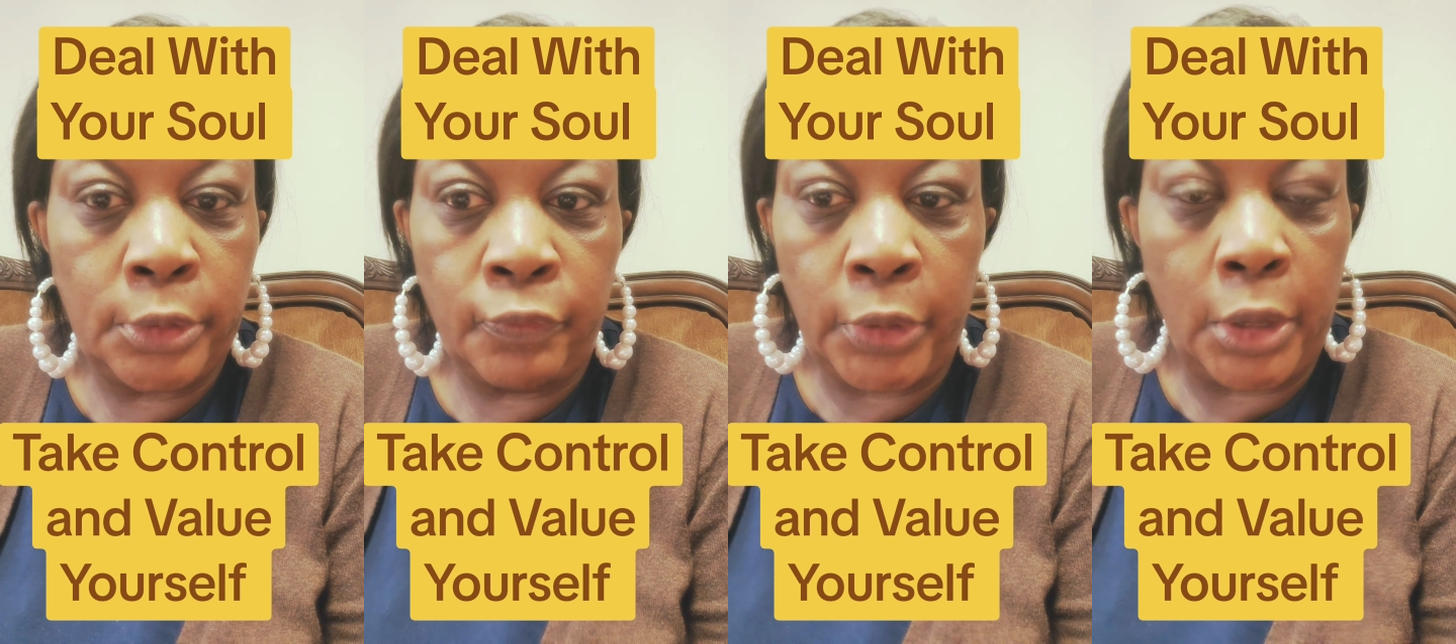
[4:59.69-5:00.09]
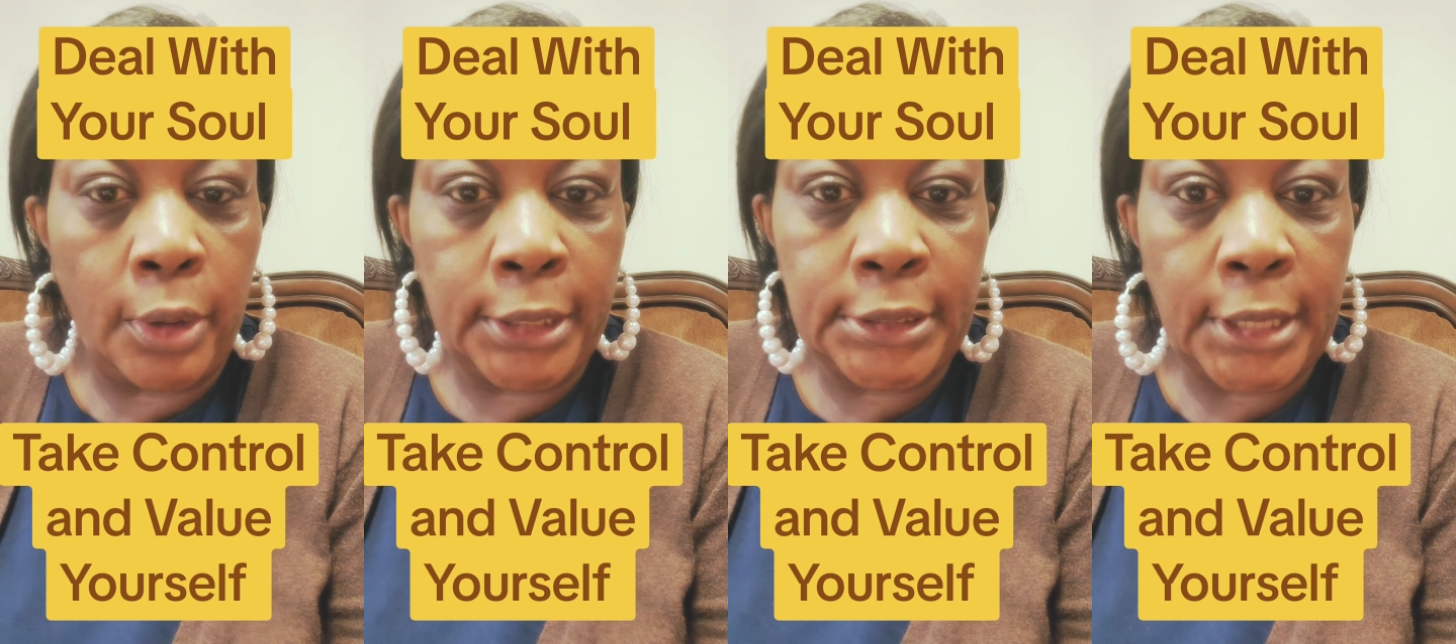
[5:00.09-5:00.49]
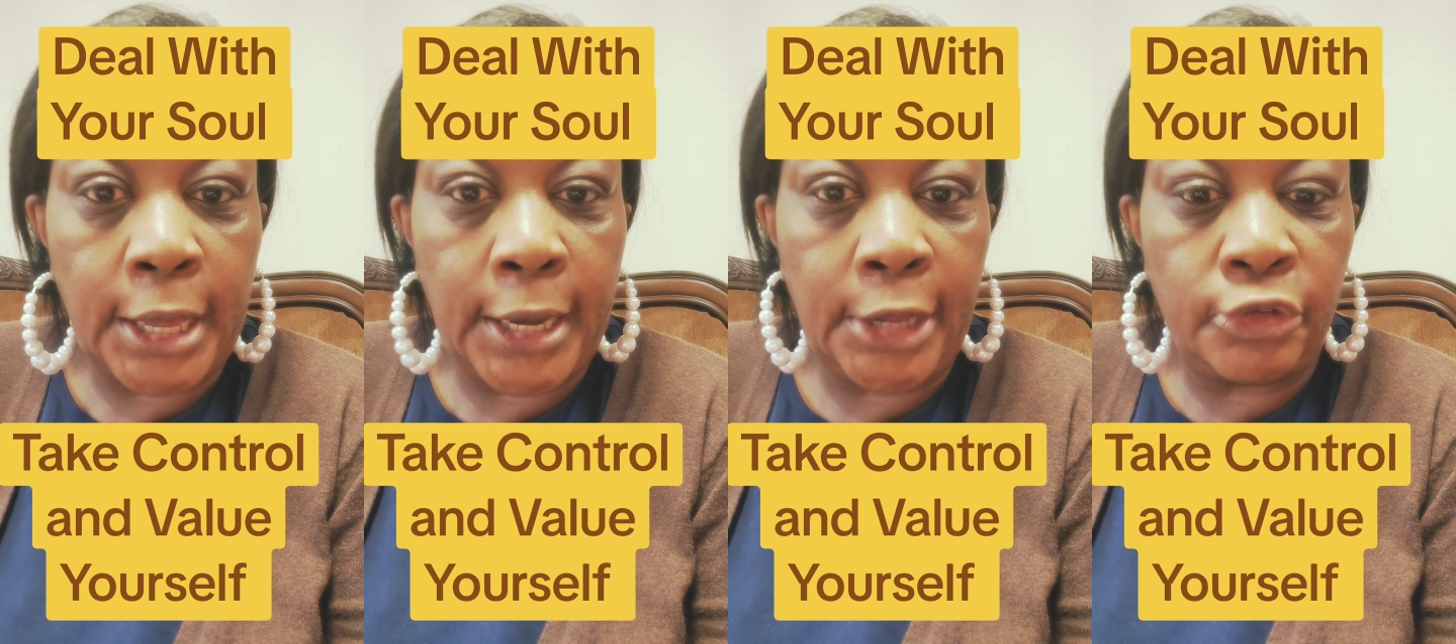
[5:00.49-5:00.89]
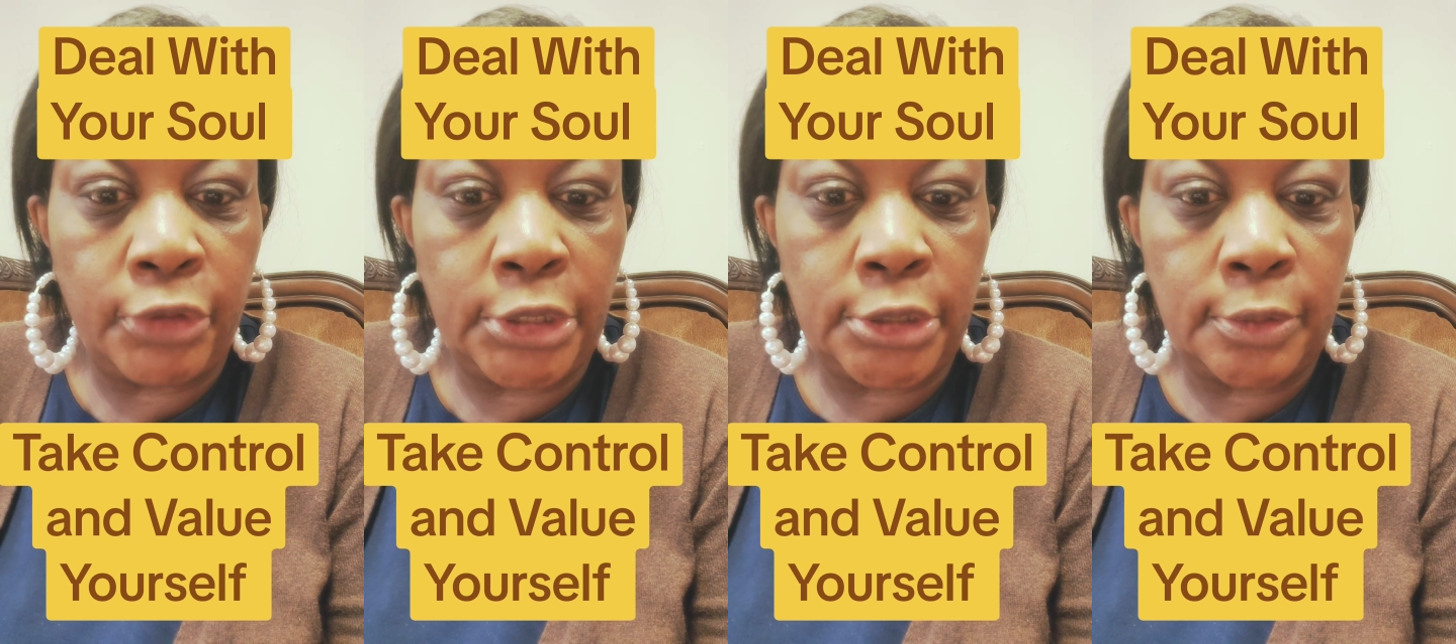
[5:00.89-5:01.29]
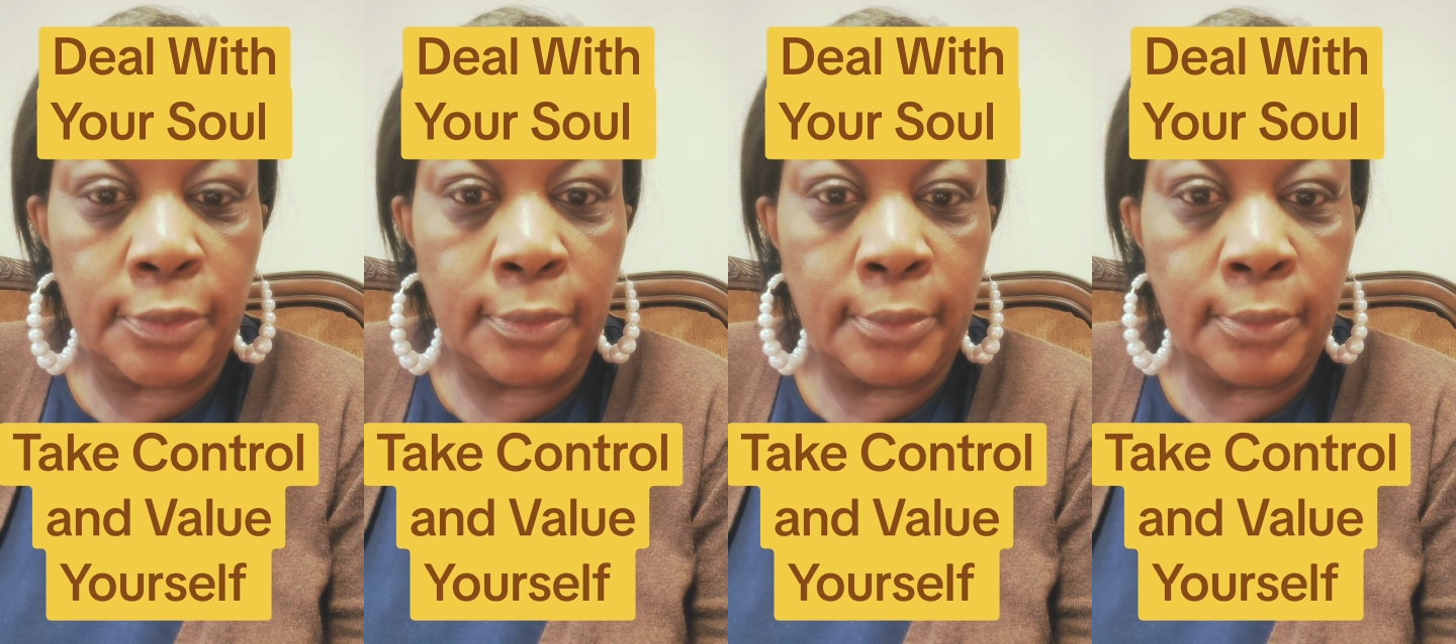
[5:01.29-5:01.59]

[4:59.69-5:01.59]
regardless of how they treat you